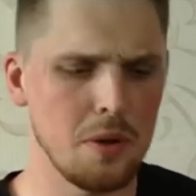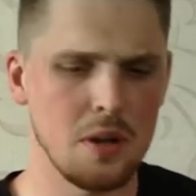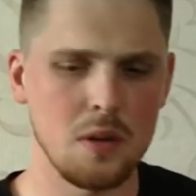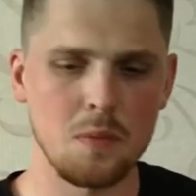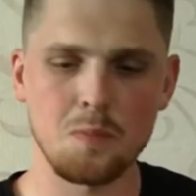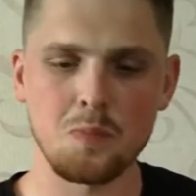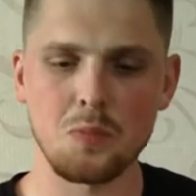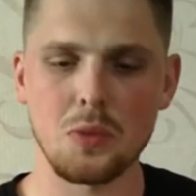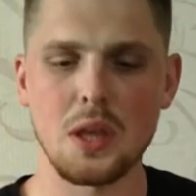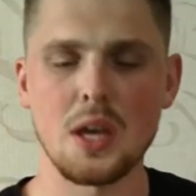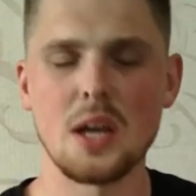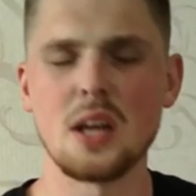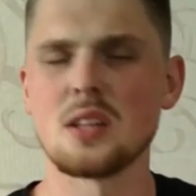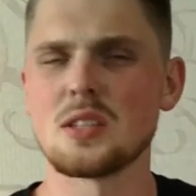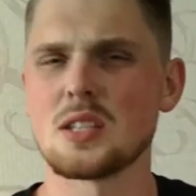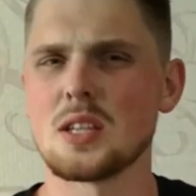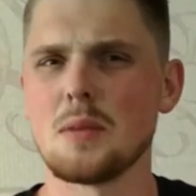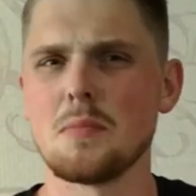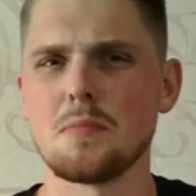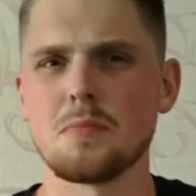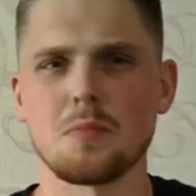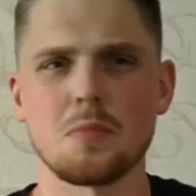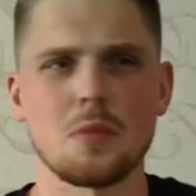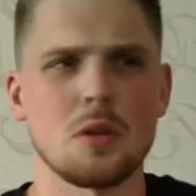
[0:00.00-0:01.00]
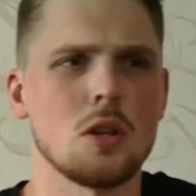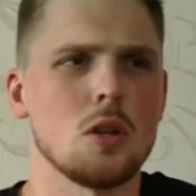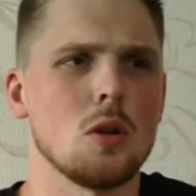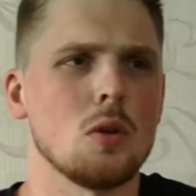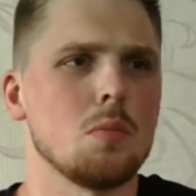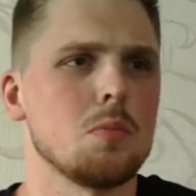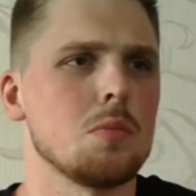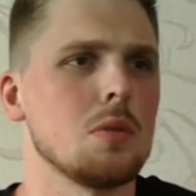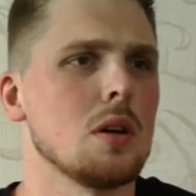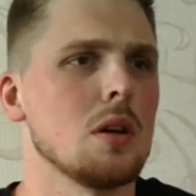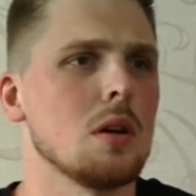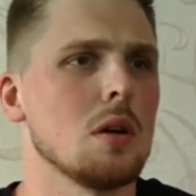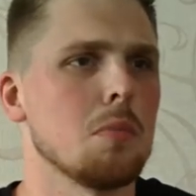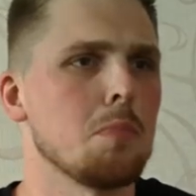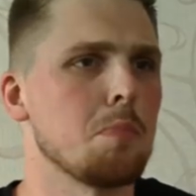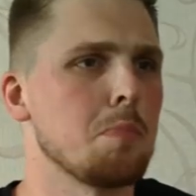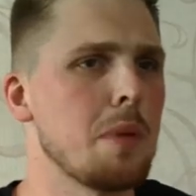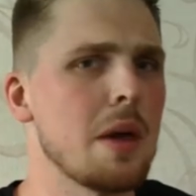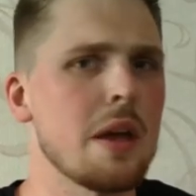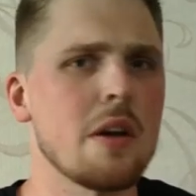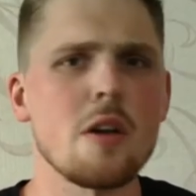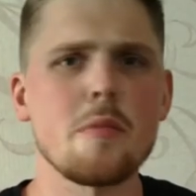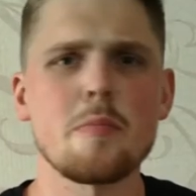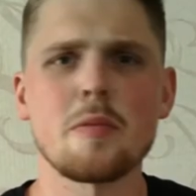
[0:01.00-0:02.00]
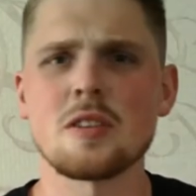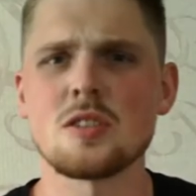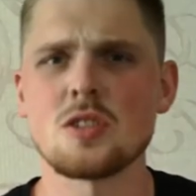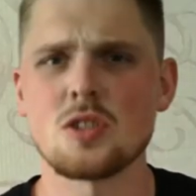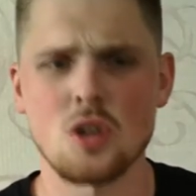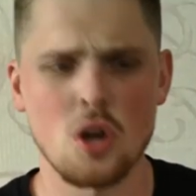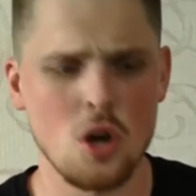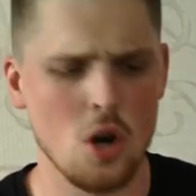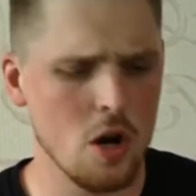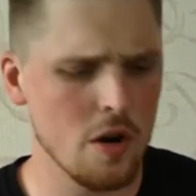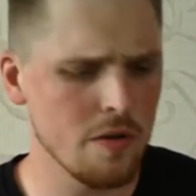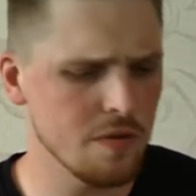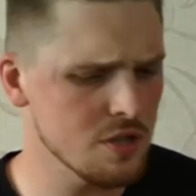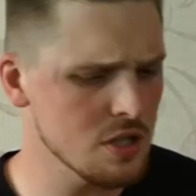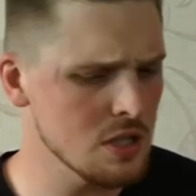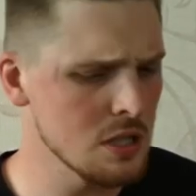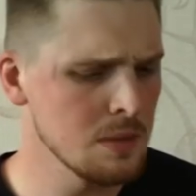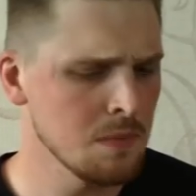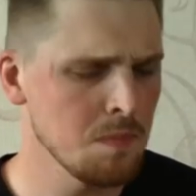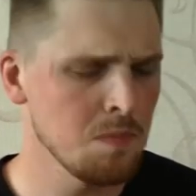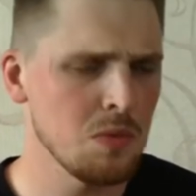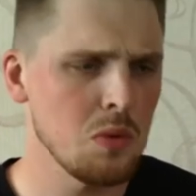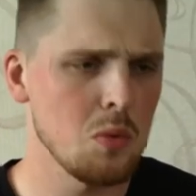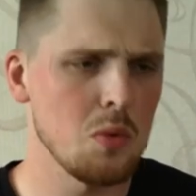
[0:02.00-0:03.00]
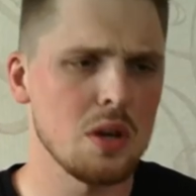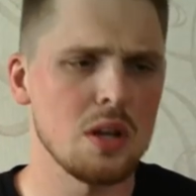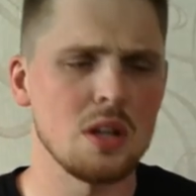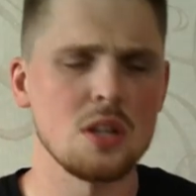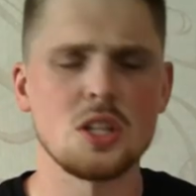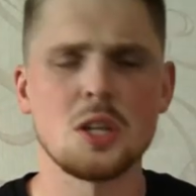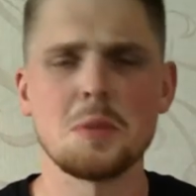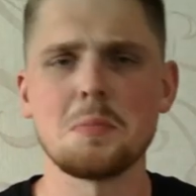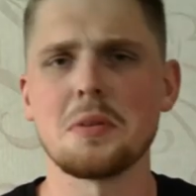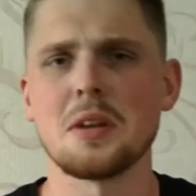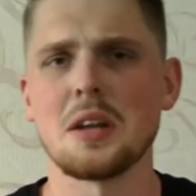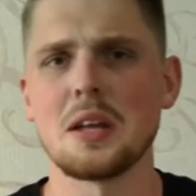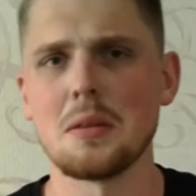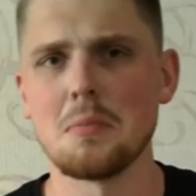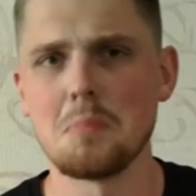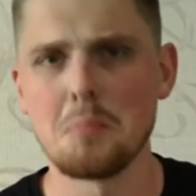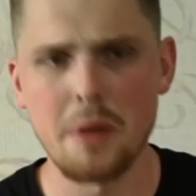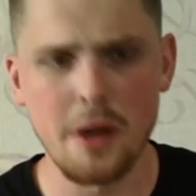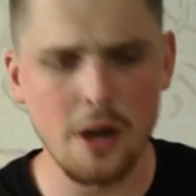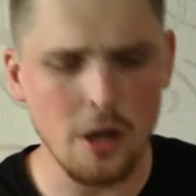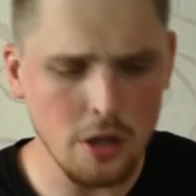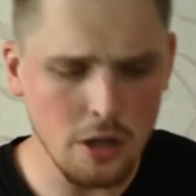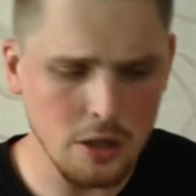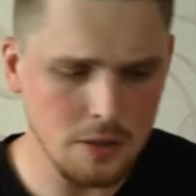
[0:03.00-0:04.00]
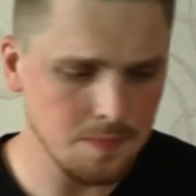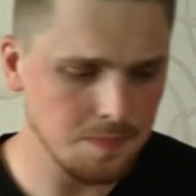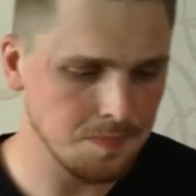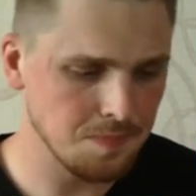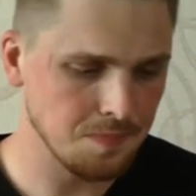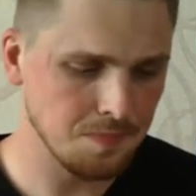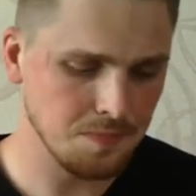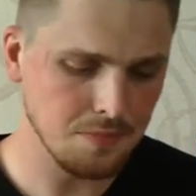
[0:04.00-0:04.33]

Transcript: it in some, you know, berry preserves. We can dip it in milk.